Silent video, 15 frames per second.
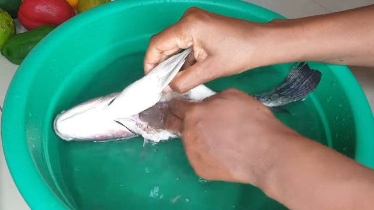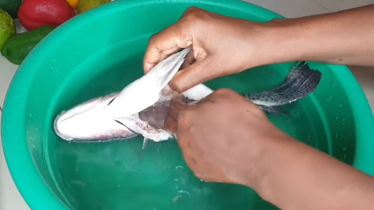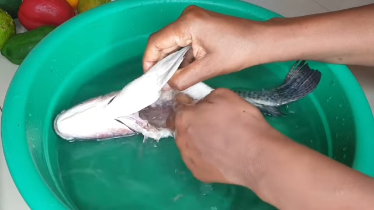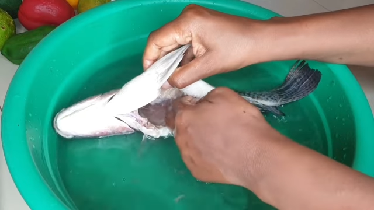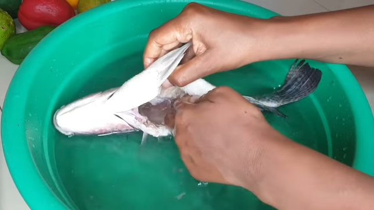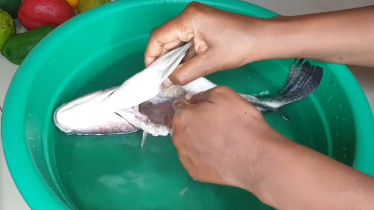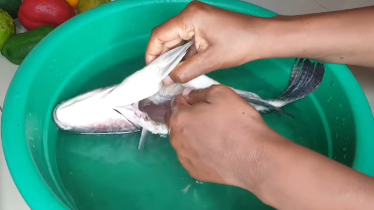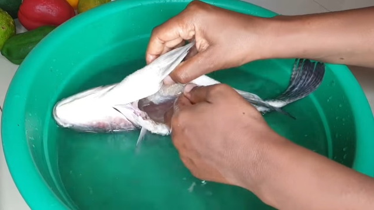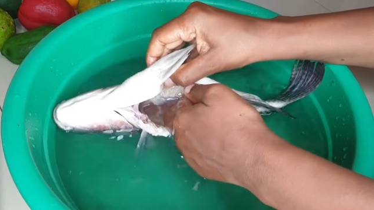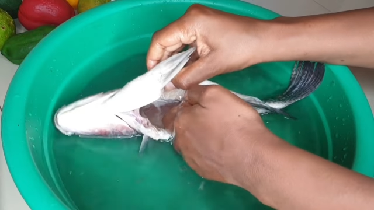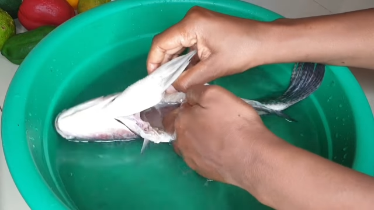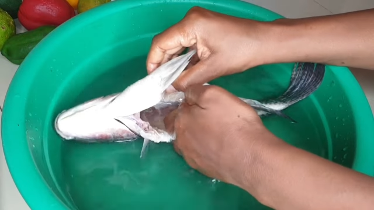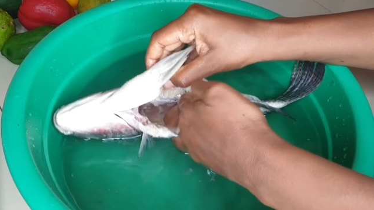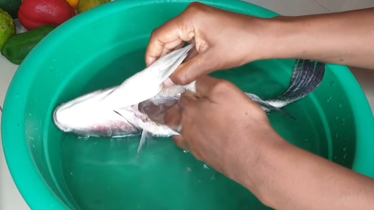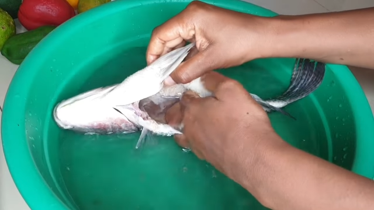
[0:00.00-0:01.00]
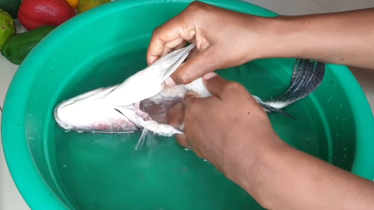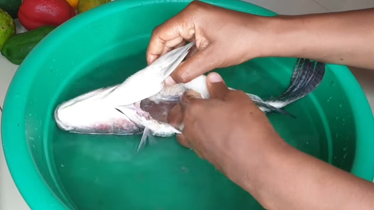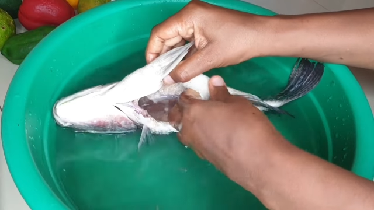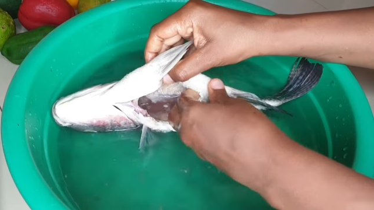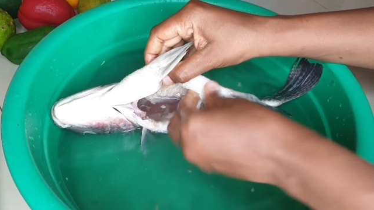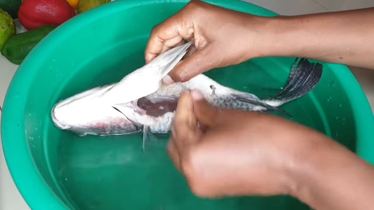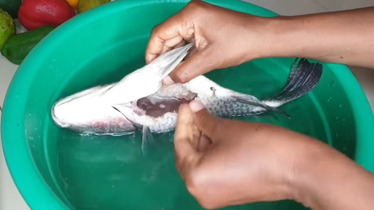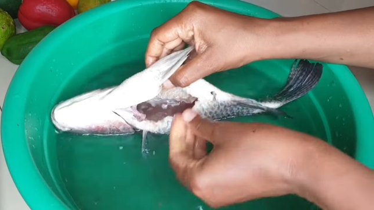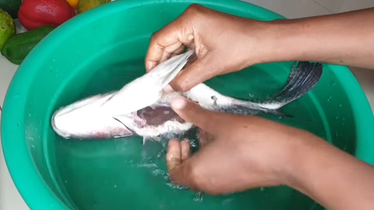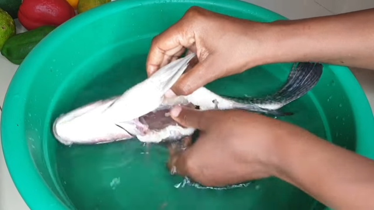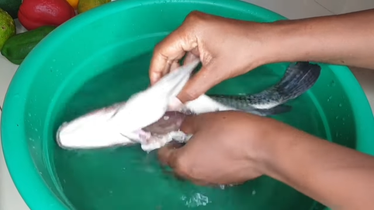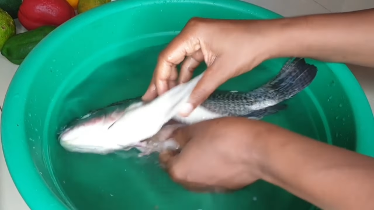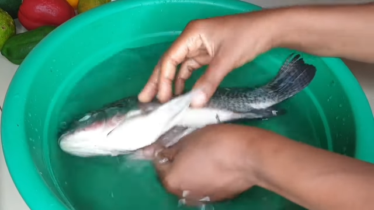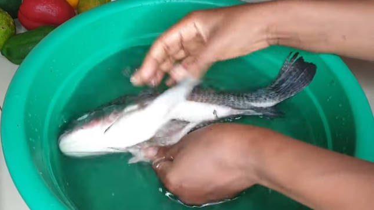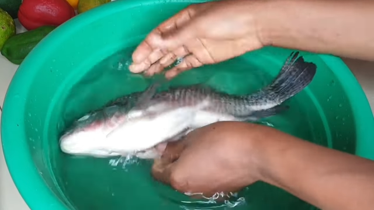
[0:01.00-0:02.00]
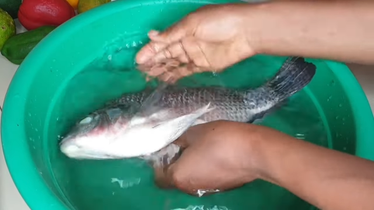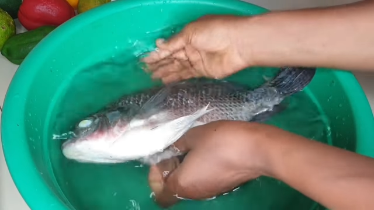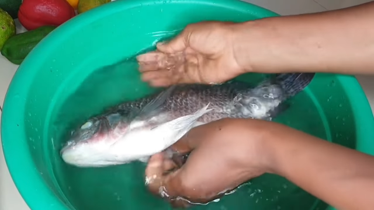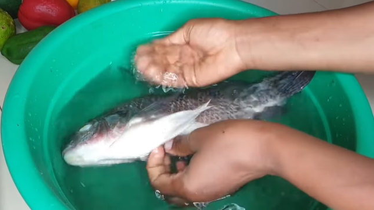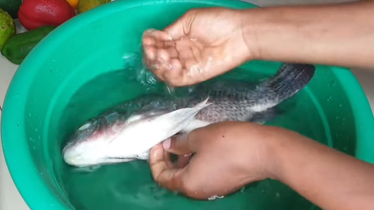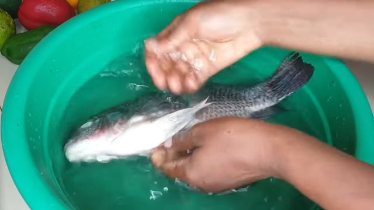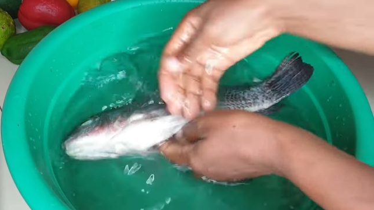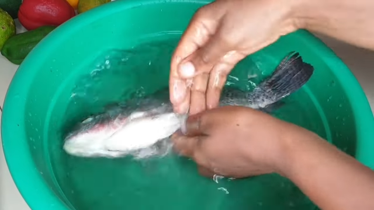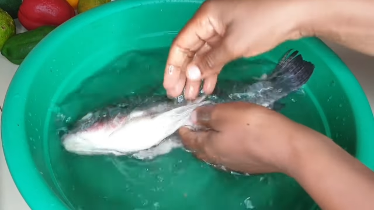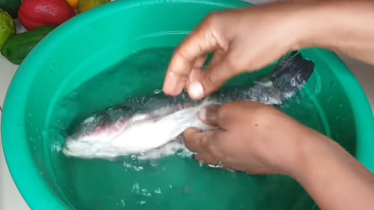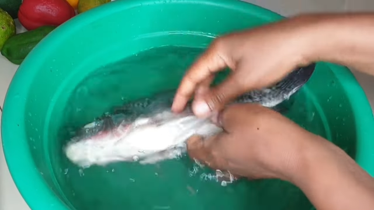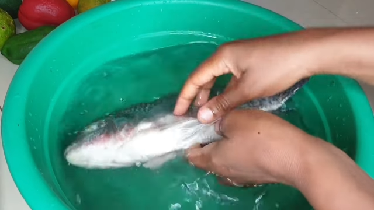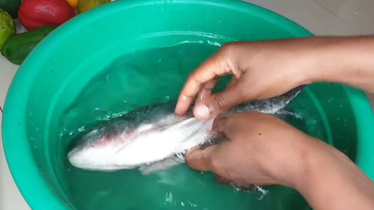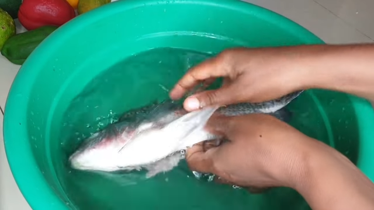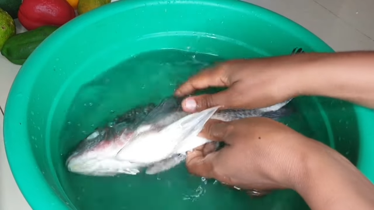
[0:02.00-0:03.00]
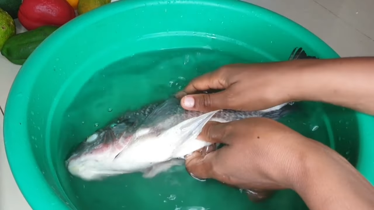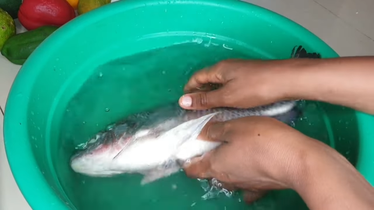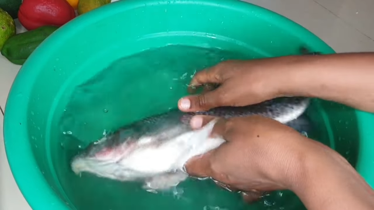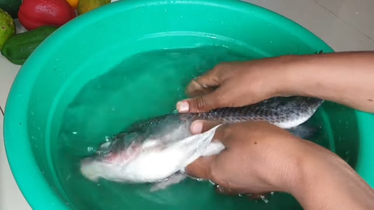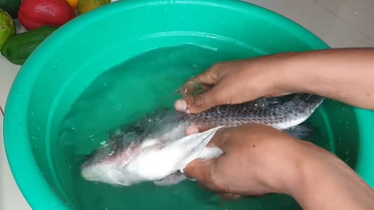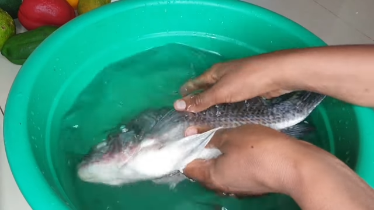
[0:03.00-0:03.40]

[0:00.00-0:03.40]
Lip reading: Nobody's mouth can be seen.